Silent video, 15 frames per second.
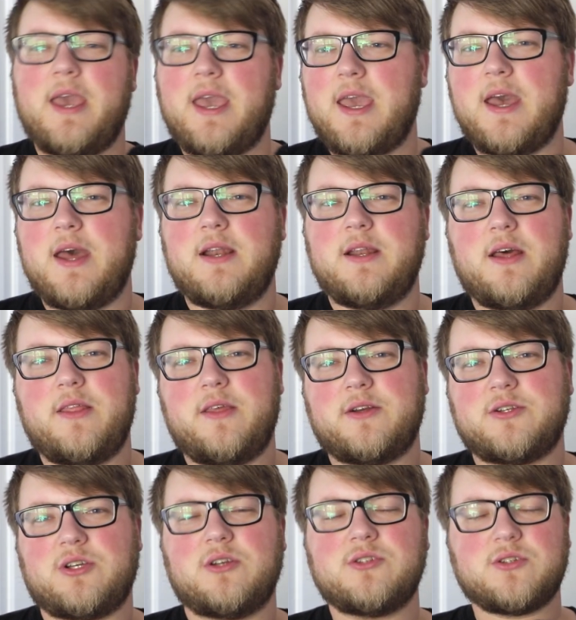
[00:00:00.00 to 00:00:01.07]
And
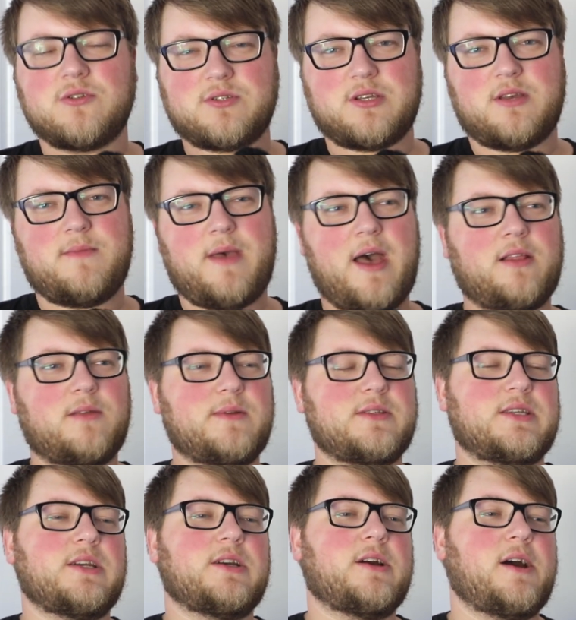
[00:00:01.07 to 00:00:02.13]
there's also some
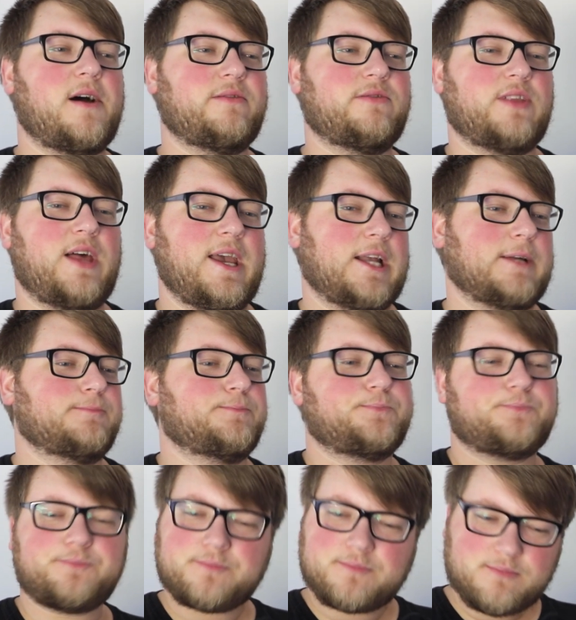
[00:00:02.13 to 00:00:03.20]
elements here of like
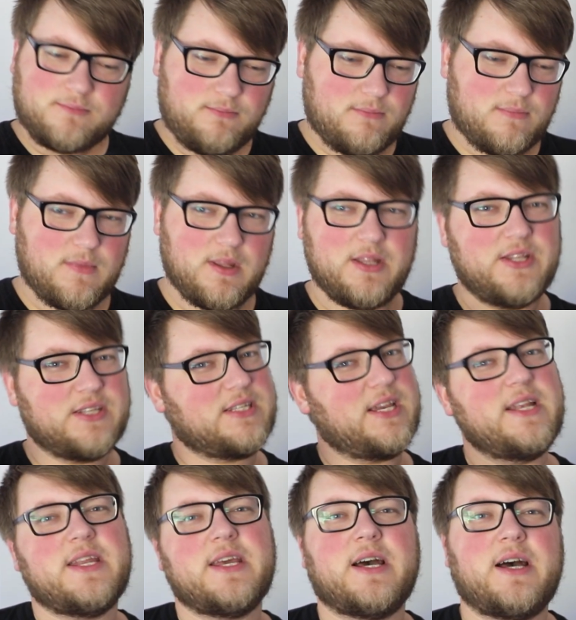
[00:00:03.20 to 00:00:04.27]
this
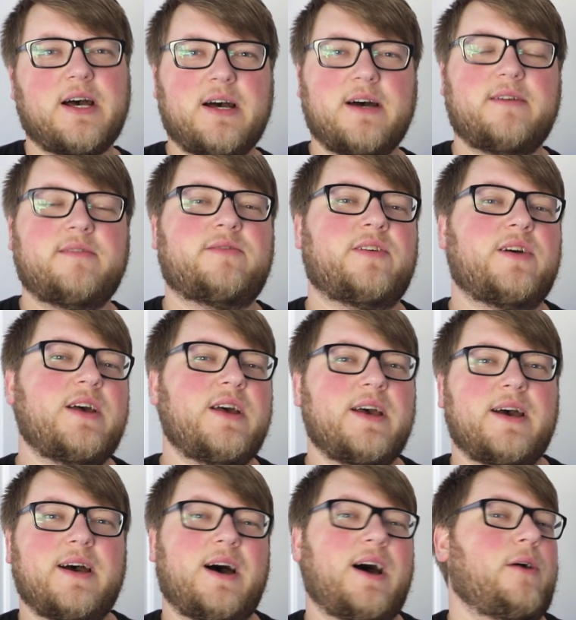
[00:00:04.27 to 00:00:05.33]
idea of
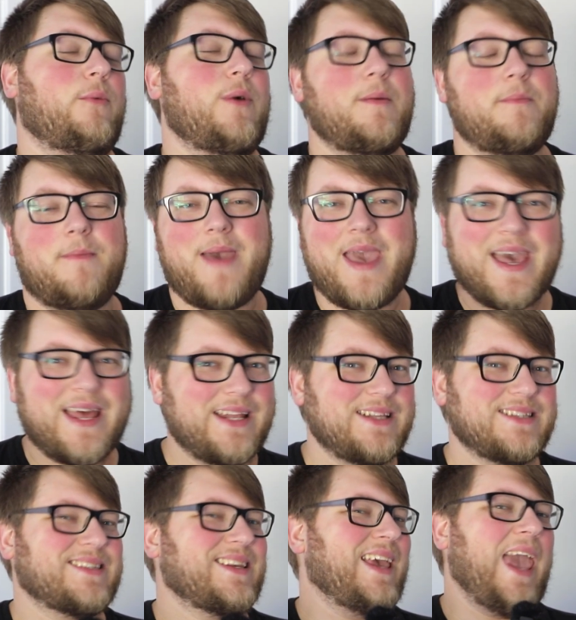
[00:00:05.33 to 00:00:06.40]
what man
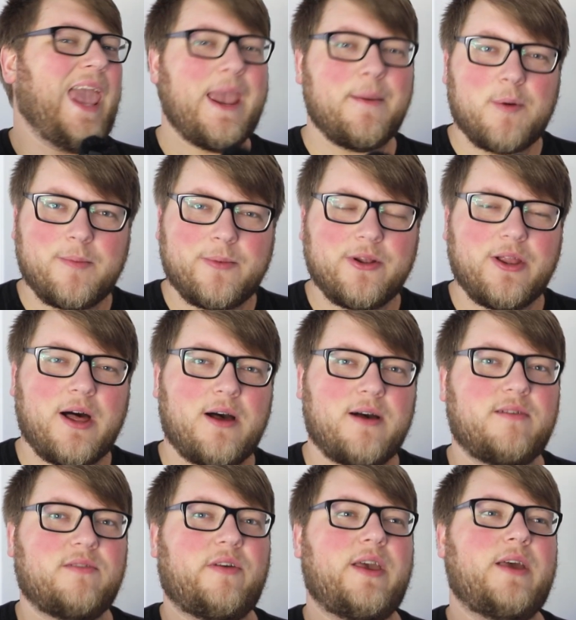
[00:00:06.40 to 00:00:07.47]
is capable
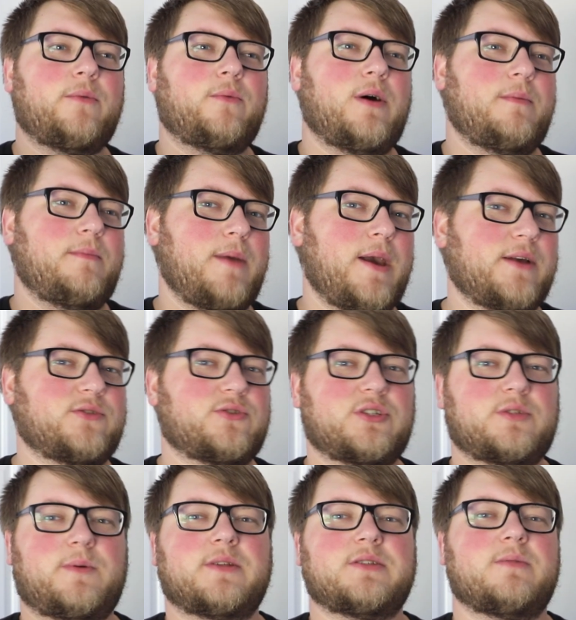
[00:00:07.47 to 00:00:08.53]
of and what man's
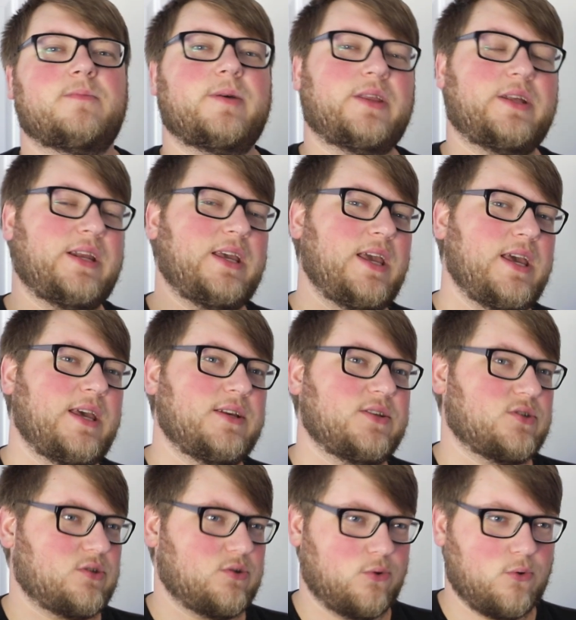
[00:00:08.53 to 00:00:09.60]
responsibility
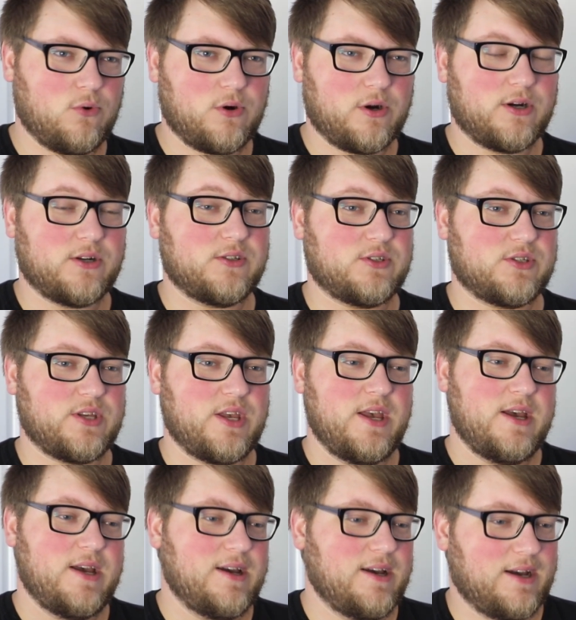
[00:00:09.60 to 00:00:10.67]
is towards
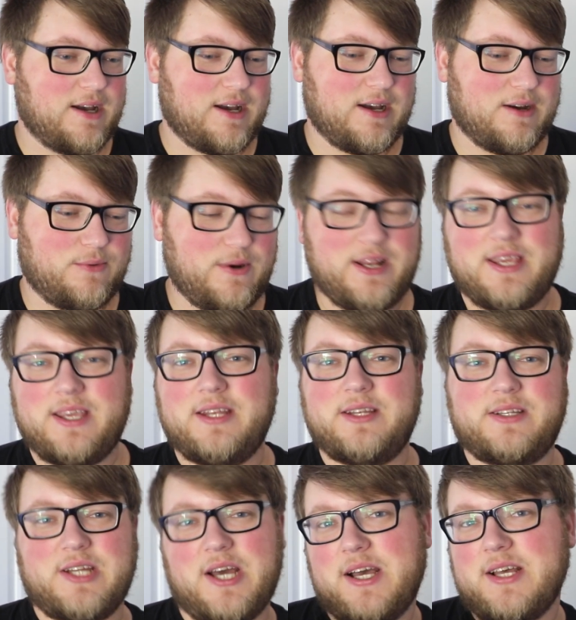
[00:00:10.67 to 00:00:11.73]
what he
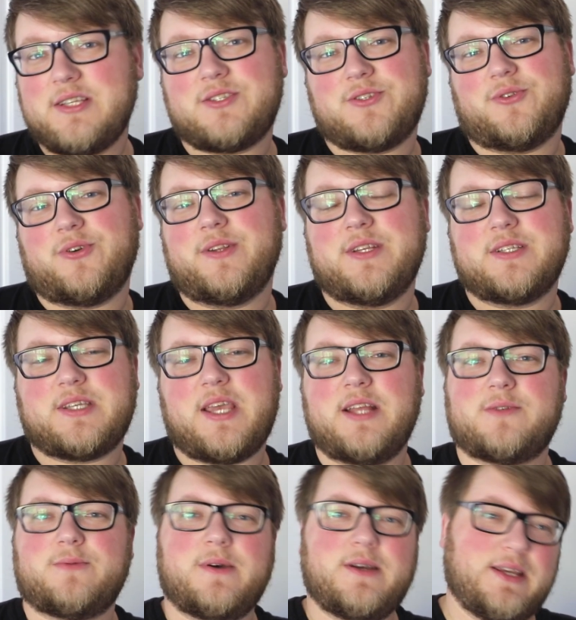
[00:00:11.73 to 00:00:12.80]
does, or in this
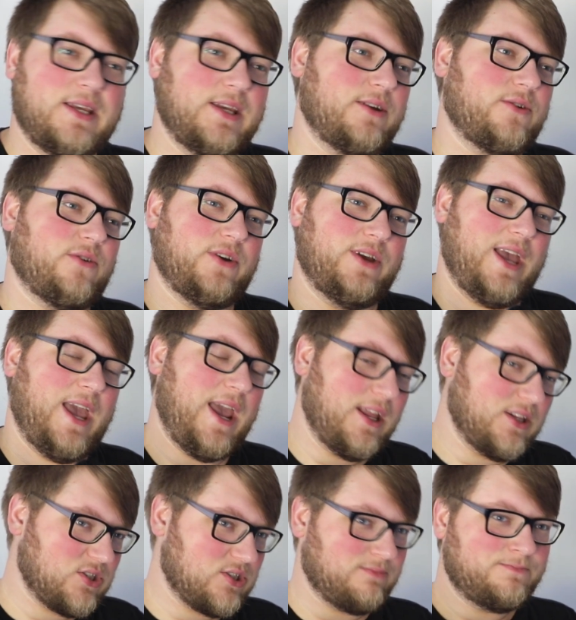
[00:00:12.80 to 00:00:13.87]
case, what he
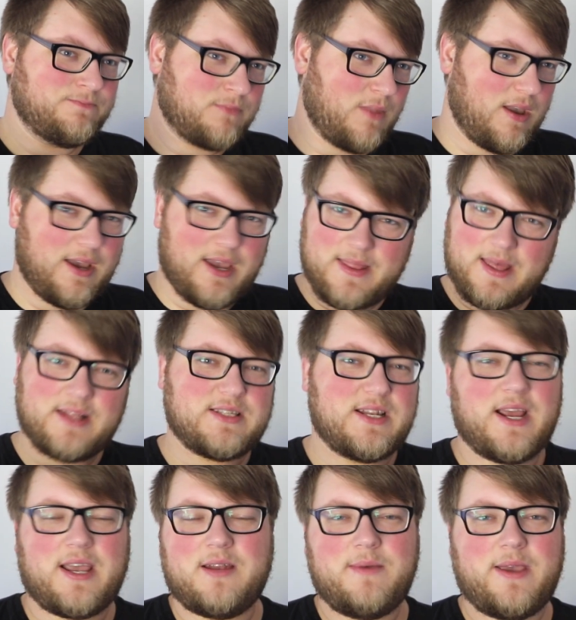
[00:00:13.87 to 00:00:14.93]
creates. And that's
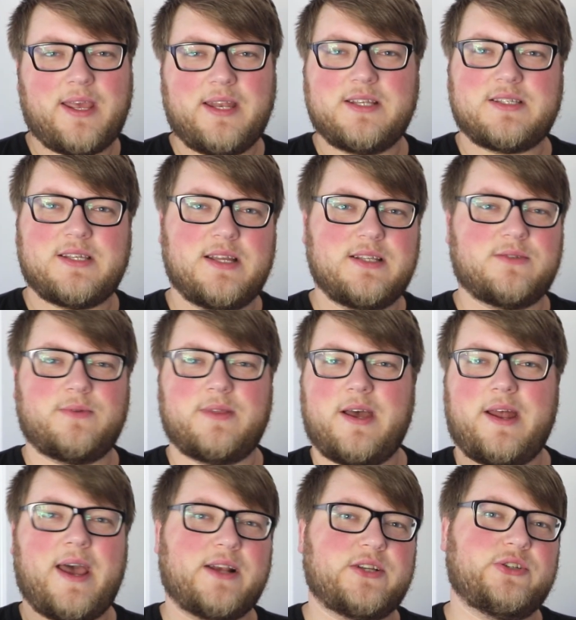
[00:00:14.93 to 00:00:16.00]
not going to make any sense
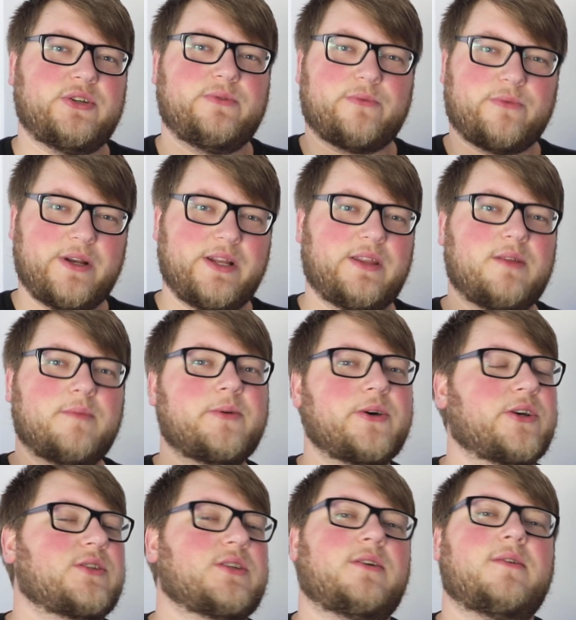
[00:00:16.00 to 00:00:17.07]
without actually reading the
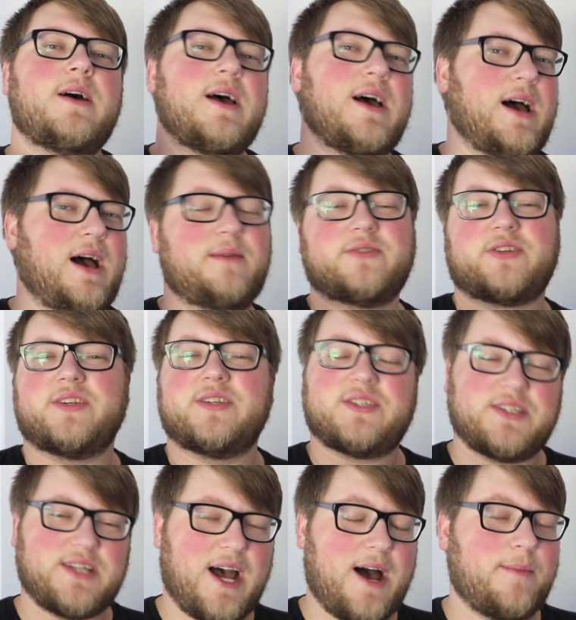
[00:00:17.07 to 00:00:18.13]
book. So I'm just going to
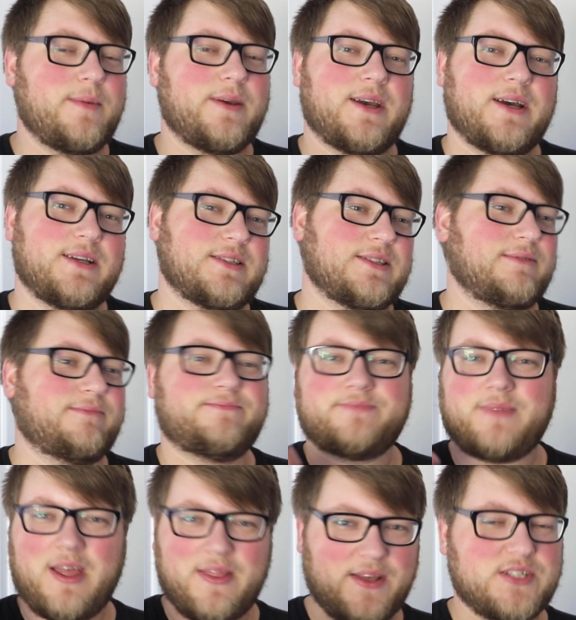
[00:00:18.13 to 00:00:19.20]
stop, because
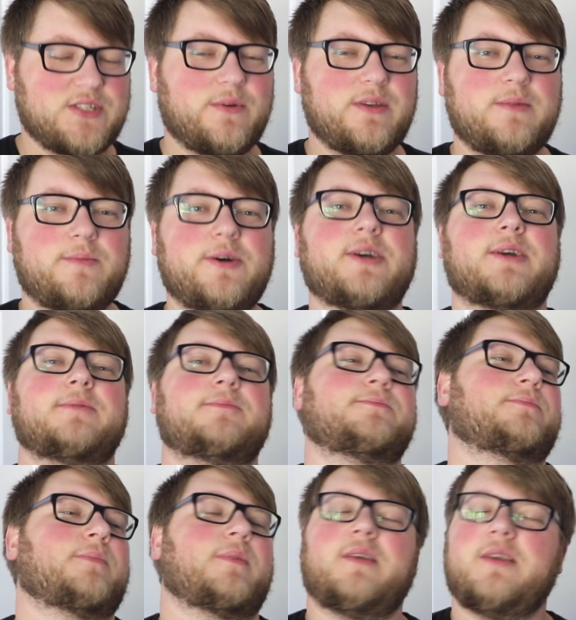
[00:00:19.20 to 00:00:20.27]
unless you read the book,
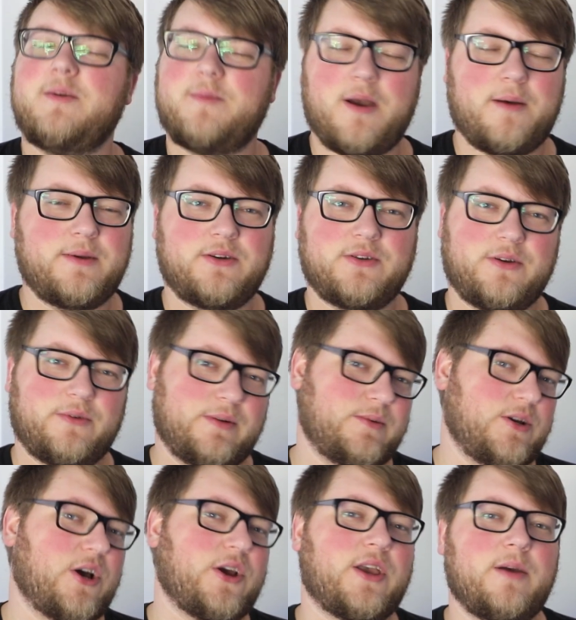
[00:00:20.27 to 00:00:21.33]
you probably don't know what I'm
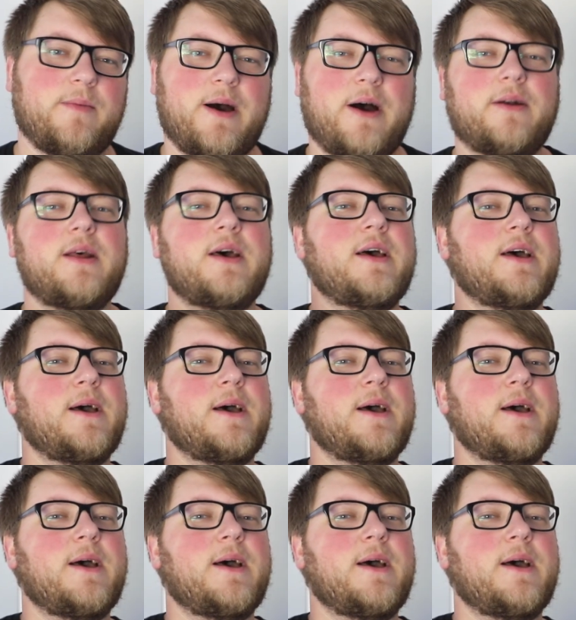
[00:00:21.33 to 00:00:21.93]
talking about.